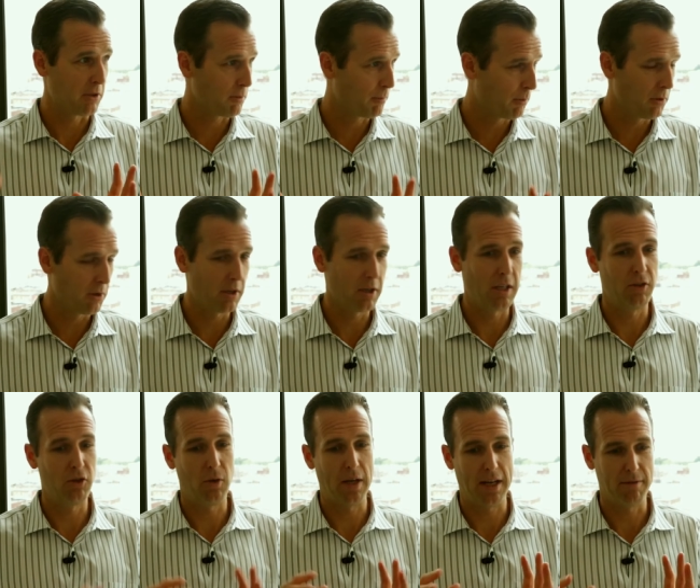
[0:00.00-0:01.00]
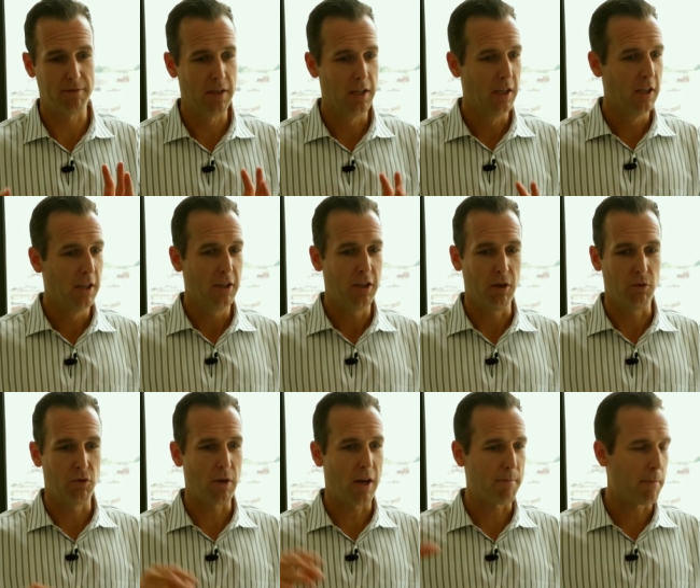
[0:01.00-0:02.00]
be supported, and you have
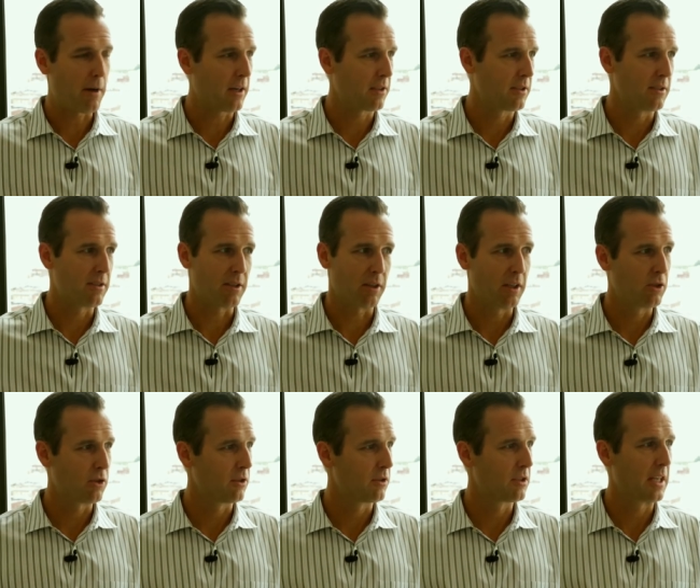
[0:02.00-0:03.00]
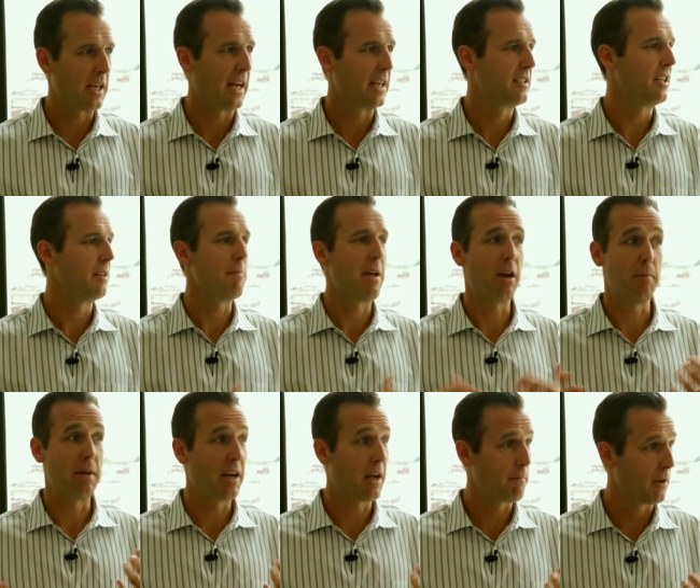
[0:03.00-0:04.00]
Dropbox installations that IT may or
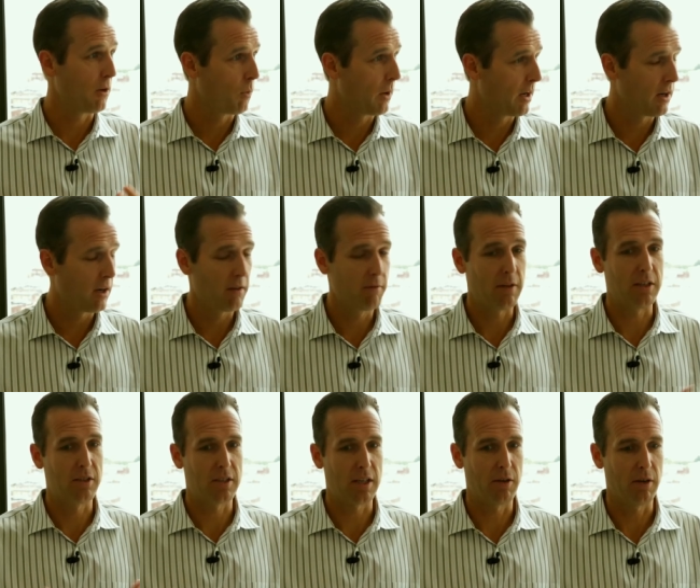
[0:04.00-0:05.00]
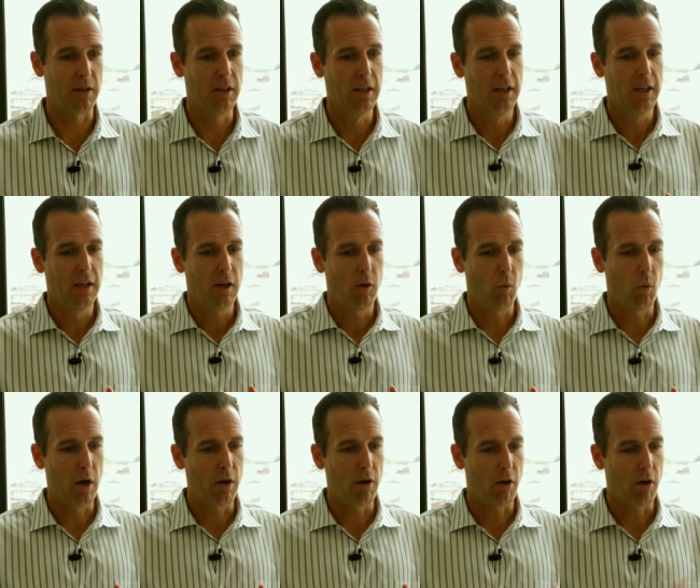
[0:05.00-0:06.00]
may not be aware of, et cetera.
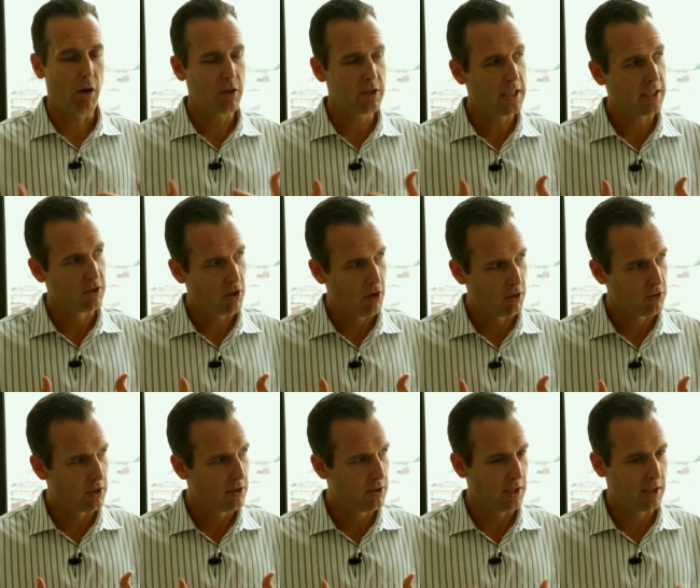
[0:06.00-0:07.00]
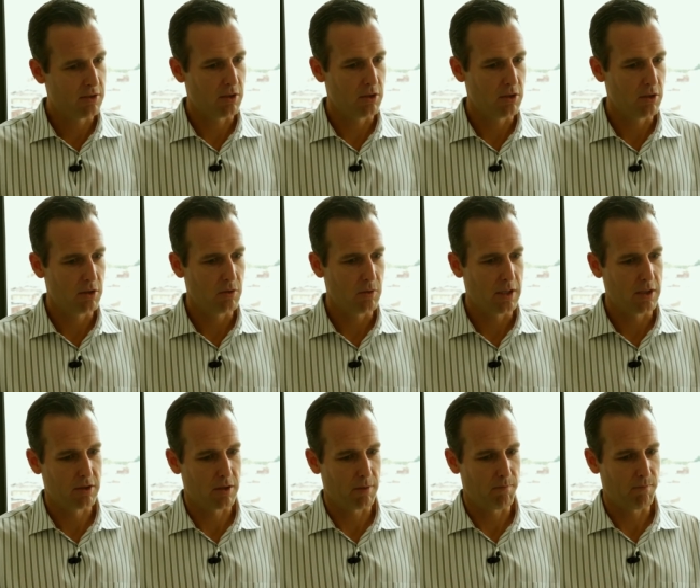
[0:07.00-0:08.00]
What our technology seeks to do
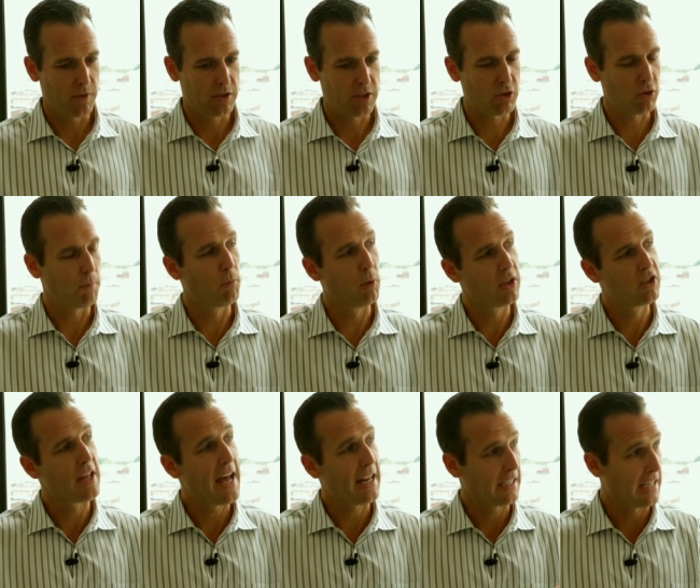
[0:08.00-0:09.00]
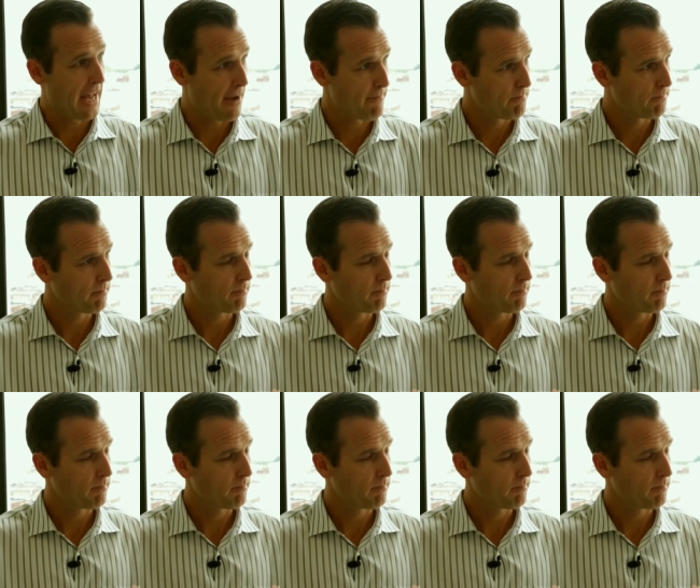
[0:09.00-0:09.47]
is to essentially bridge that gap